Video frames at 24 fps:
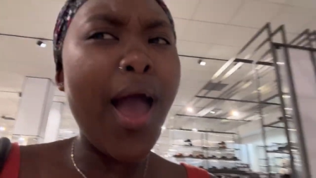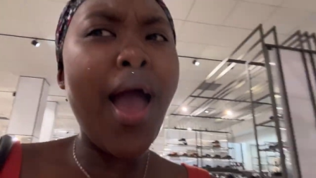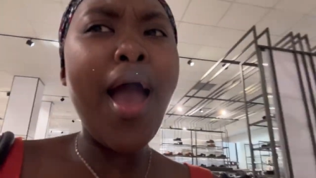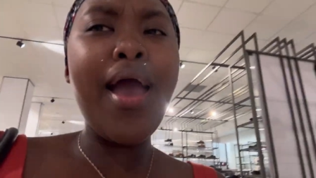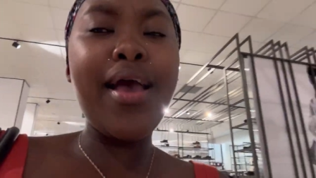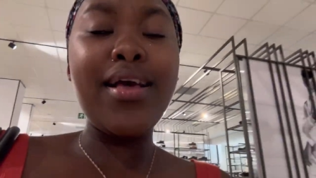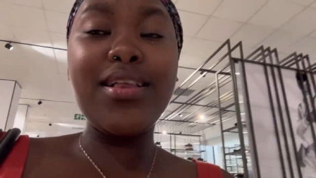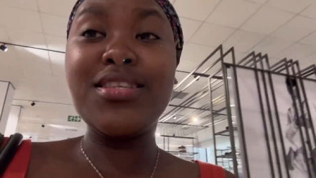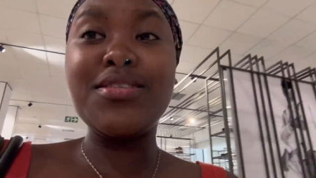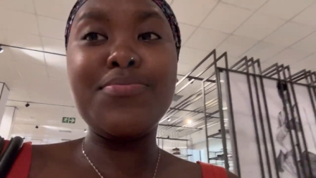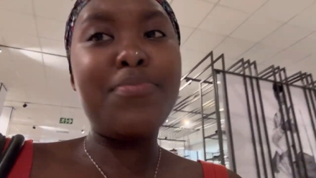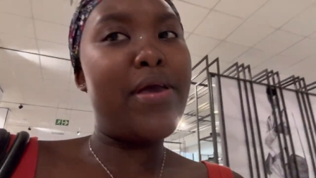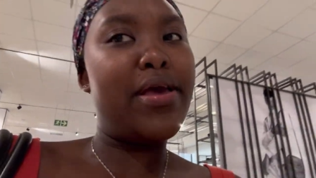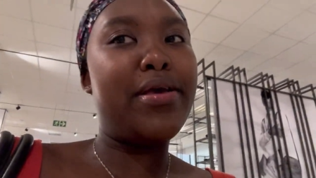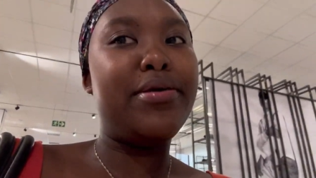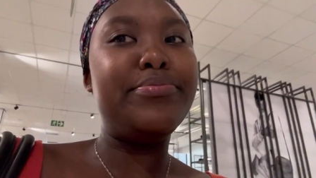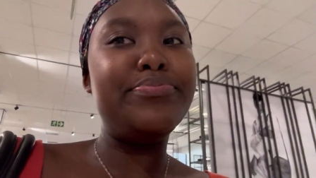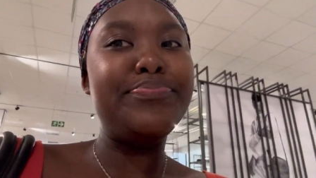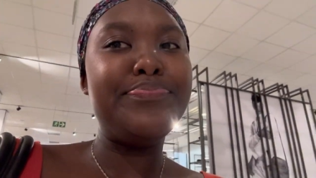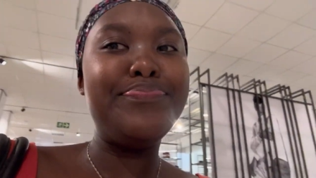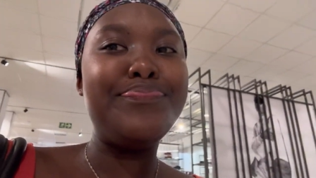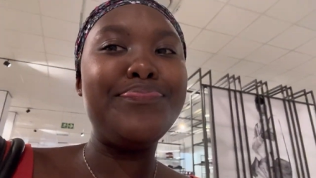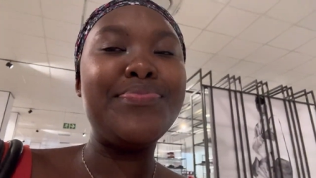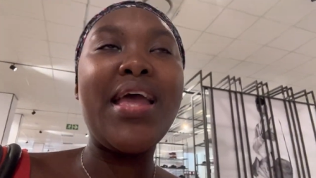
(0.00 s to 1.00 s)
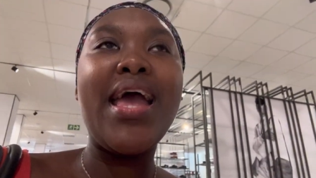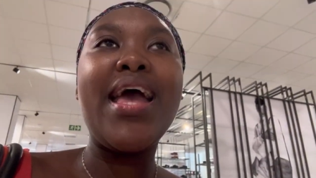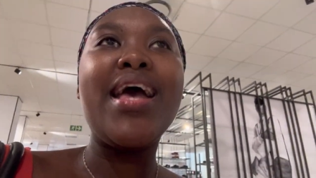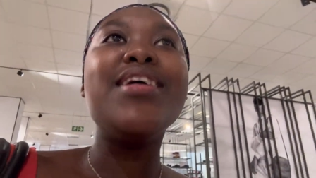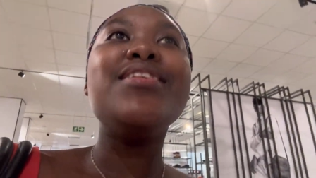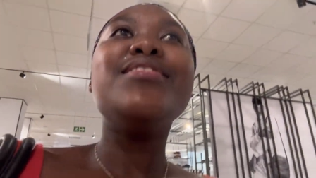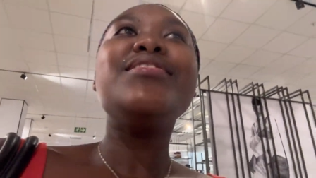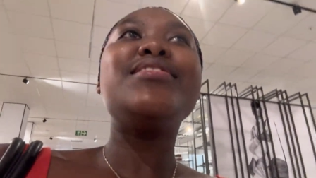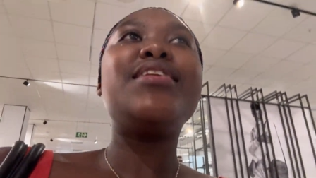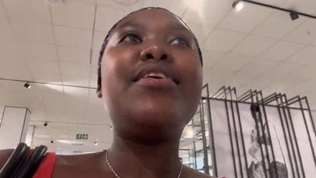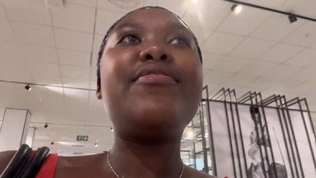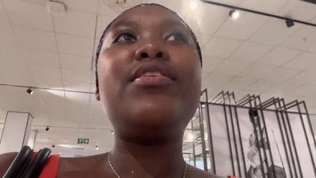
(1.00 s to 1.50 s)
it's me
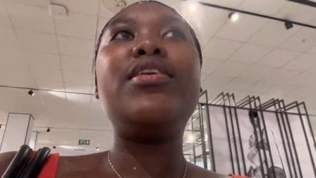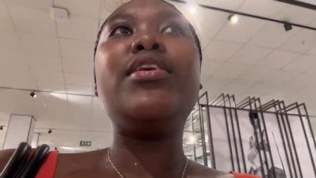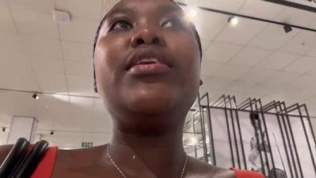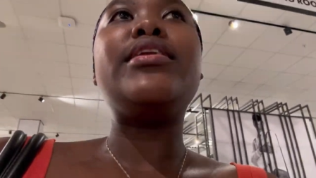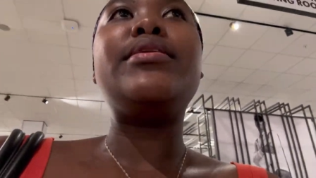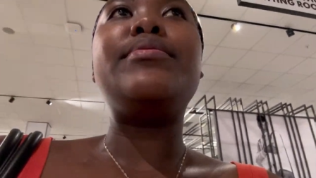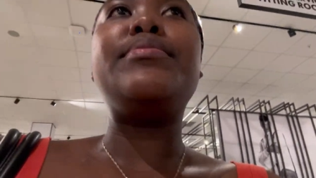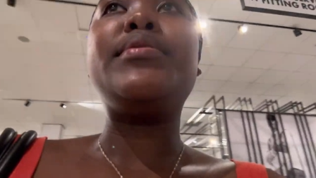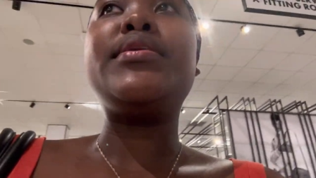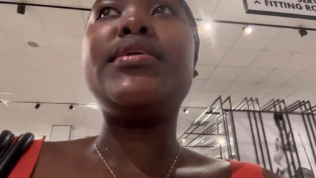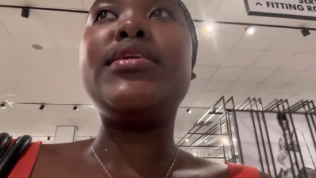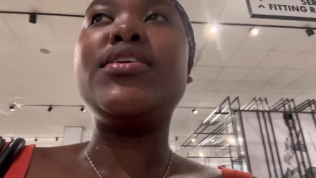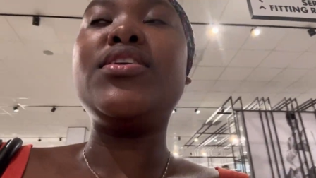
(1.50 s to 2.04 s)
it's definitely me